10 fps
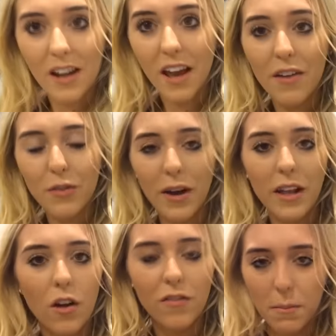and I have quite
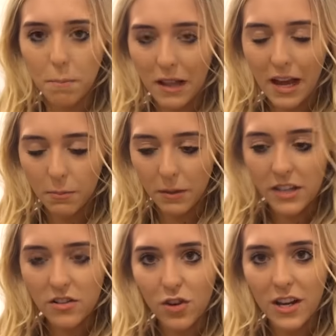a lot of like black
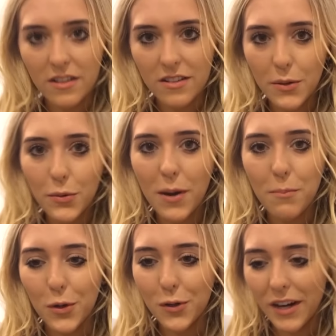blazer dresses and I'm quite
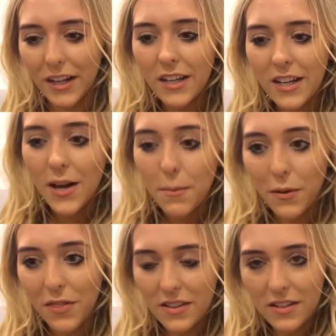boring,
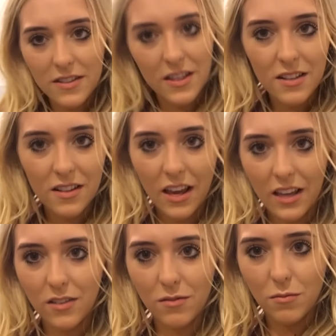but this is this
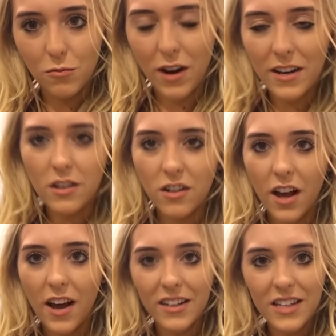like reddy colour,
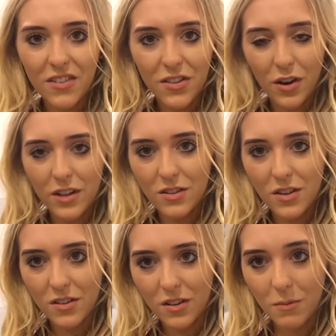and I never thought I'd
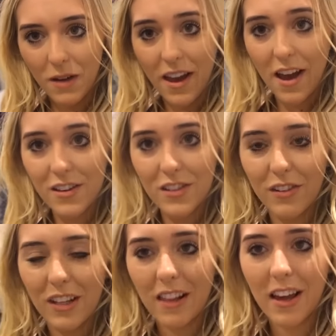see this colour, but I actually
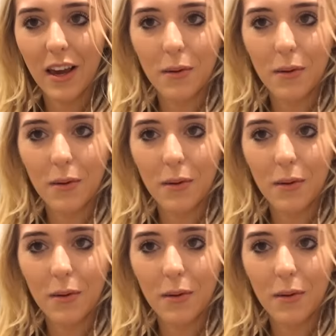really like